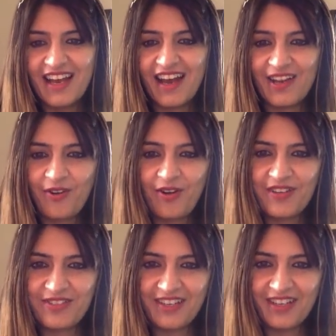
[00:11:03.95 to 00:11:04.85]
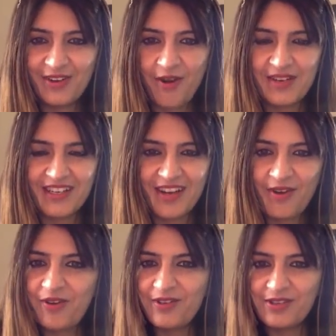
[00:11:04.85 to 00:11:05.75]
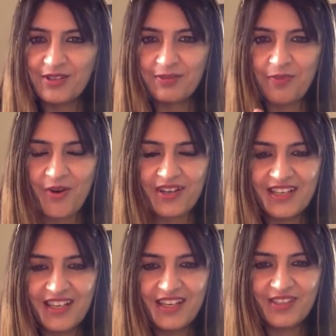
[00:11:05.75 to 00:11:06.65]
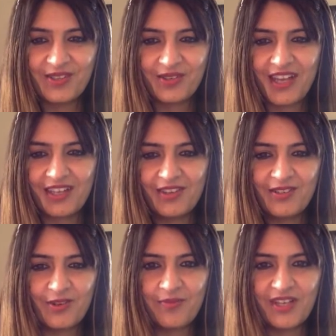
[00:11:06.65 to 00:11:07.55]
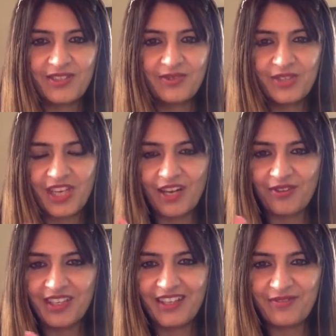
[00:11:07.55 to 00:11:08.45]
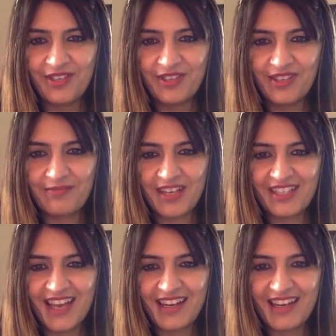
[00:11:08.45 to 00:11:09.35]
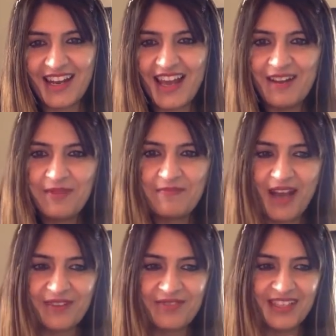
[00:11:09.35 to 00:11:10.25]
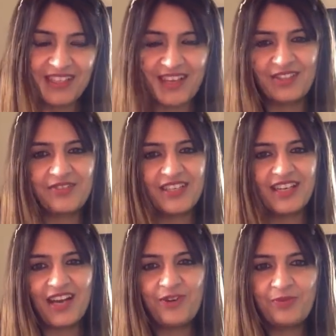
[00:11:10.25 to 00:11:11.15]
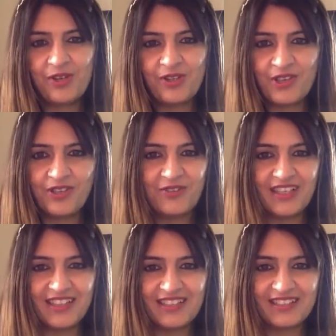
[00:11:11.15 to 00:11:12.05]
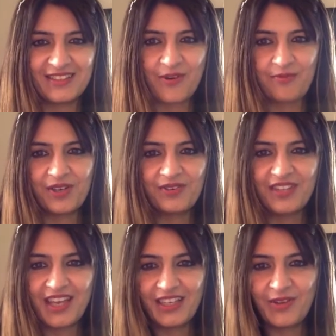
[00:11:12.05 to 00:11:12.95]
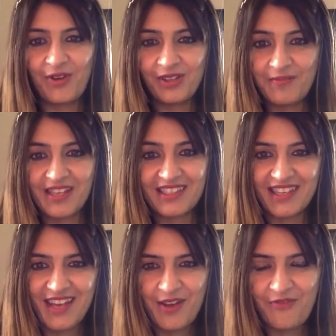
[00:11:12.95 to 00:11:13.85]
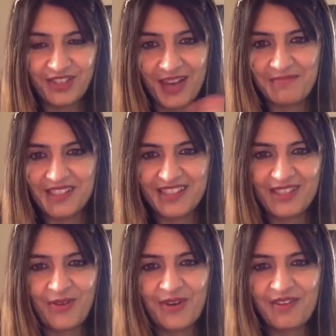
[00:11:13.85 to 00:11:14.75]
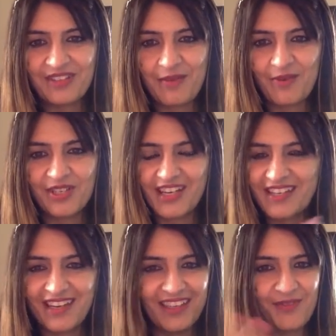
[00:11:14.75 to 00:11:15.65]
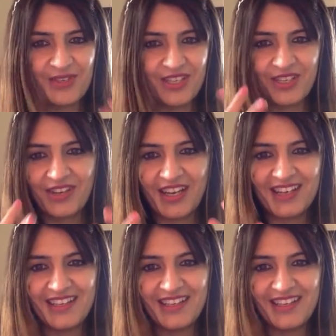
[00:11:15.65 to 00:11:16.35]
I always read the comment and I always respond. So thank you so much. Do check out the other videos in my channel and I'll be back with another reading. I hope you enjoyed your reading, Scorpio. Thank you. All the best for that business or whatever that project idea was in your head.